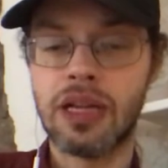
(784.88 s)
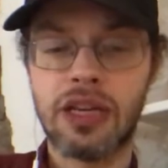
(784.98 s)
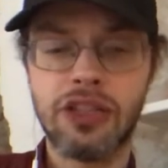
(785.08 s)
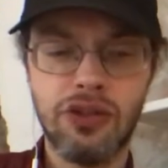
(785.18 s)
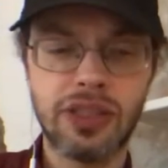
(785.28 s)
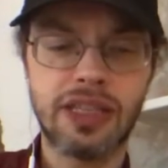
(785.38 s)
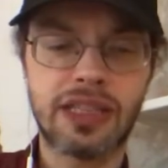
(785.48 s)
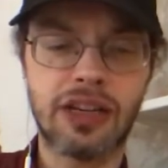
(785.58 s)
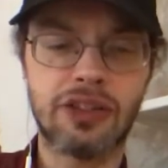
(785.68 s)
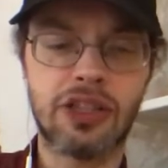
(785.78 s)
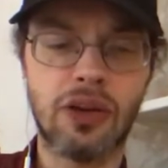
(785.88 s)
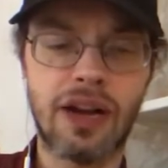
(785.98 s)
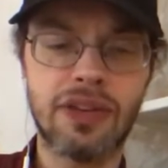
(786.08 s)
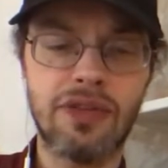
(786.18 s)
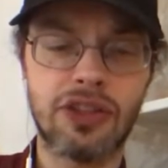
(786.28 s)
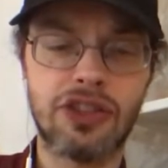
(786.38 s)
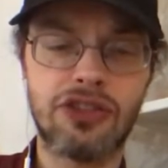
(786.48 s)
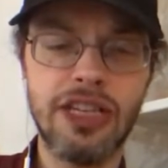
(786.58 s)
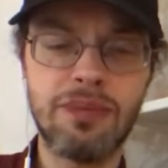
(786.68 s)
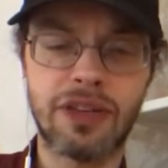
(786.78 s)
You sit down too. I've never
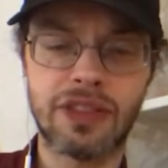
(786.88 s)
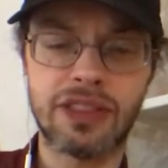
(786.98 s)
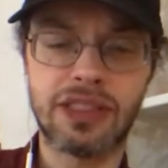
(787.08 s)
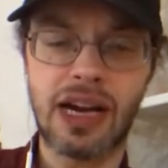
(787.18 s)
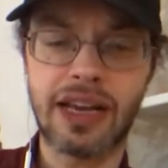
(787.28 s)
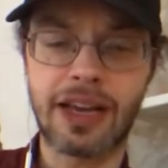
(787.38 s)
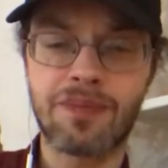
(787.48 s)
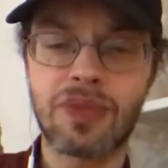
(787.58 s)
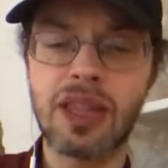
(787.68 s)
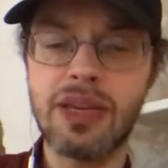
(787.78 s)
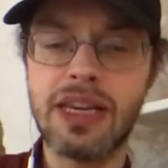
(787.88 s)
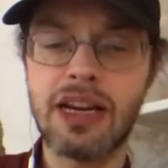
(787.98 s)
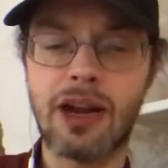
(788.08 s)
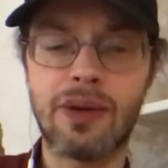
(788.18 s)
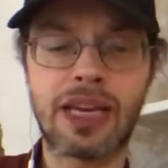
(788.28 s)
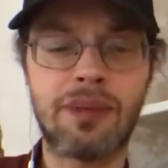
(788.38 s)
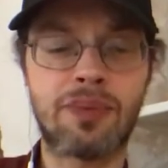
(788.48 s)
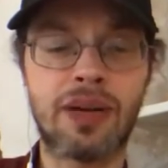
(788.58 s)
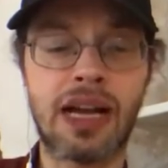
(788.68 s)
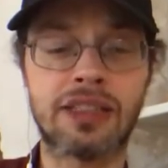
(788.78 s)
dreamed of his dying. Let me hear how it came to
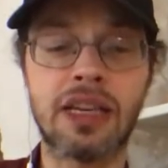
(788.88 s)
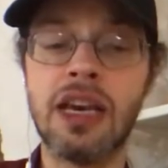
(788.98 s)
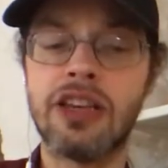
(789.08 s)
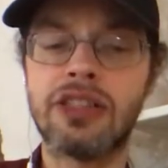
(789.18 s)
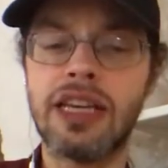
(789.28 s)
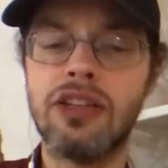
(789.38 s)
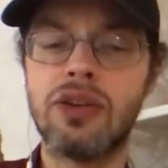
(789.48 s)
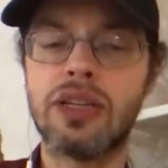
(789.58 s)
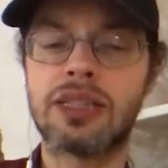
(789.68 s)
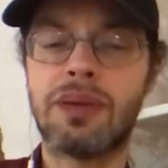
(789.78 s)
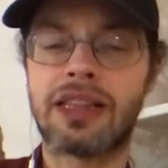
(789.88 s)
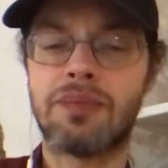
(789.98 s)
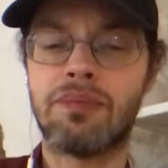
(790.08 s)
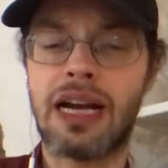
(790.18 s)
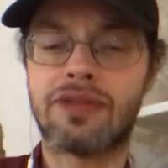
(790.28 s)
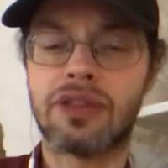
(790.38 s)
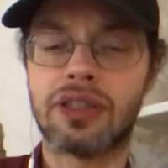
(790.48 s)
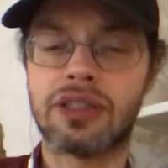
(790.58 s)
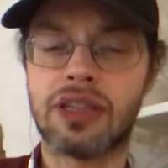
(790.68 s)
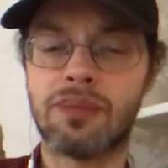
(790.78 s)
pass. You say you don't expect them back for
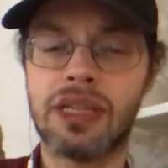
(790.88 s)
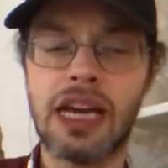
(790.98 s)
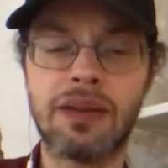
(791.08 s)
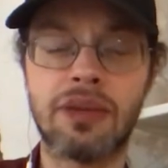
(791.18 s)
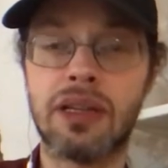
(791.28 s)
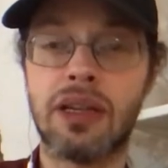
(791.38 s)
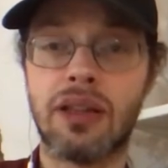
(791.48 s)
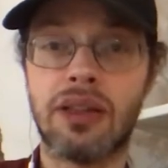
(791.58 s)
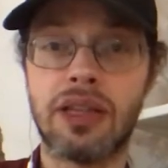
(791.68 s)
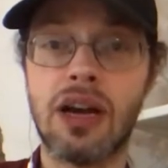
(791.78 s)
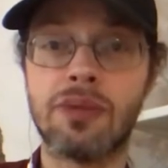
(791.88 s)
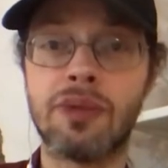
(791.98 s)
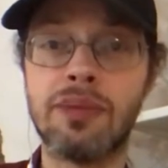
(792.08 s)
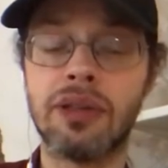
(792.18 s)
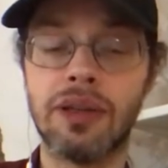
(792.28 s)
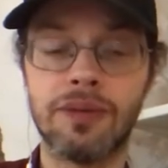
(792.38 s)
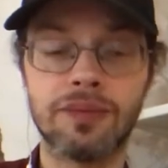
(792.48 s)
some time, the young people?